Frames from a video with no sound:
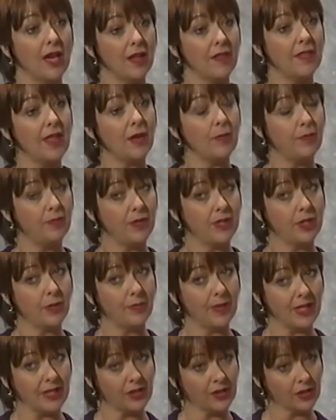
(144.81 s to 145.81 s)
that to
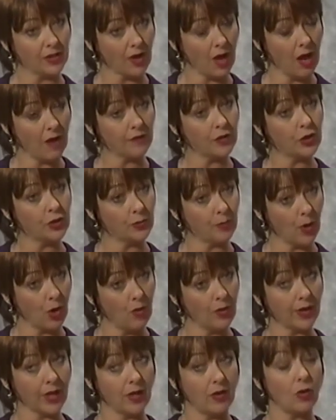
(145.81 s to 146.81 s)
be
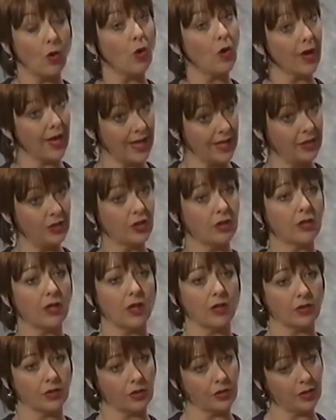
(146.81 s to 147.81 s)
soft-spoken, or Asian
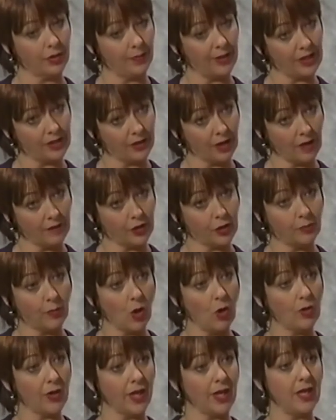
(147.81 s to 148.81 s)
cultures, to be
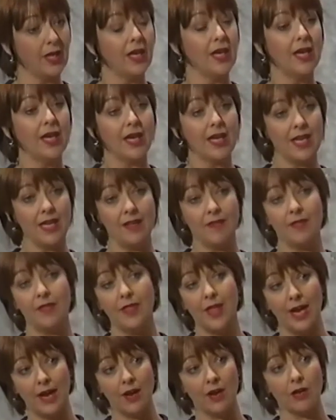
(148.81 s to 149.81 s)
soft-spoken in
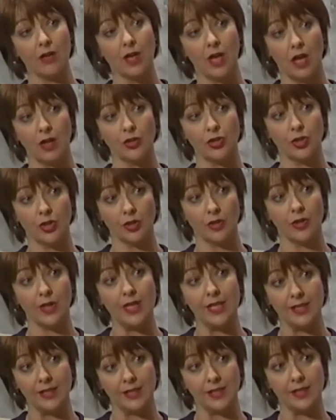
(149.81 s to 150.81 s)
their culture
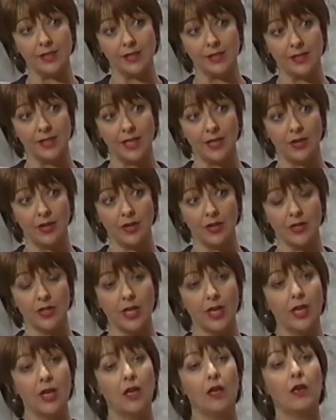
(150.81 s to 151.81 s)
is considered
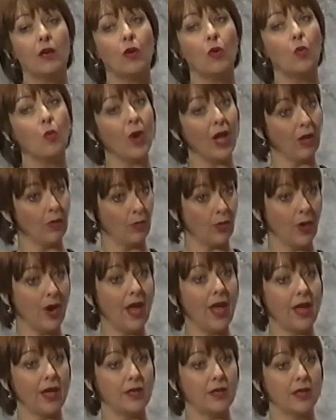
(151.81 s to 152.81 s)

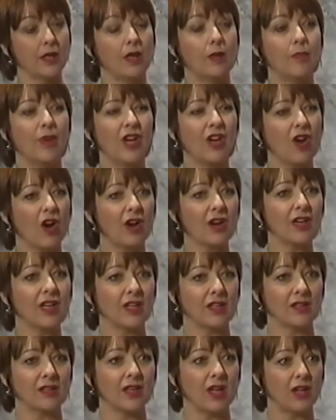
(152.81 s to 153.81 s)
well-bred. But in our
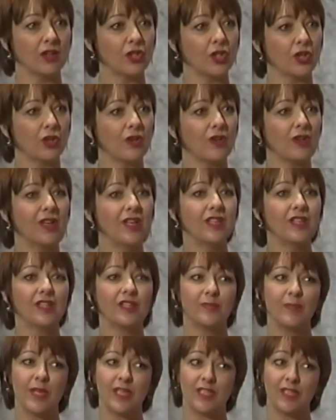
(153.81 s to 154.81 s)
culture,
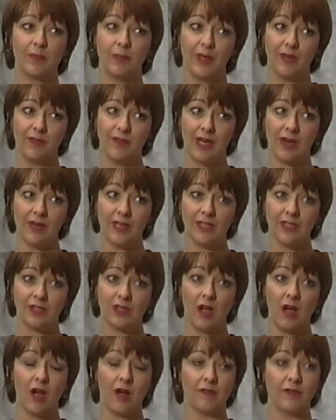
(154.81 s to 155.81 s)
speak to be very
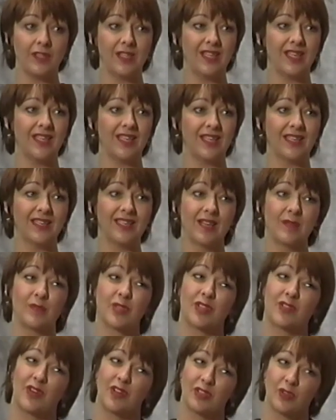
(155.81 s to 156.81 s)
soft comes
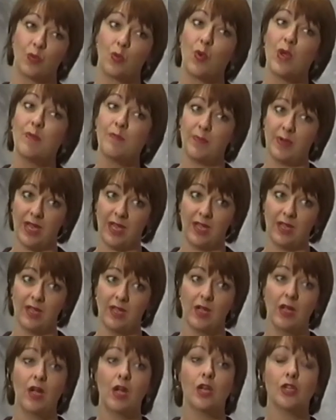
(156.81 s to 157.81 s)
across wimpy.
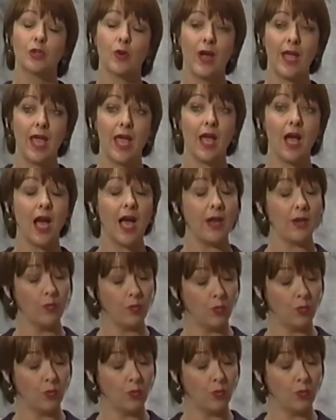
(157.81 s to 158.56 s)
Yeah. So I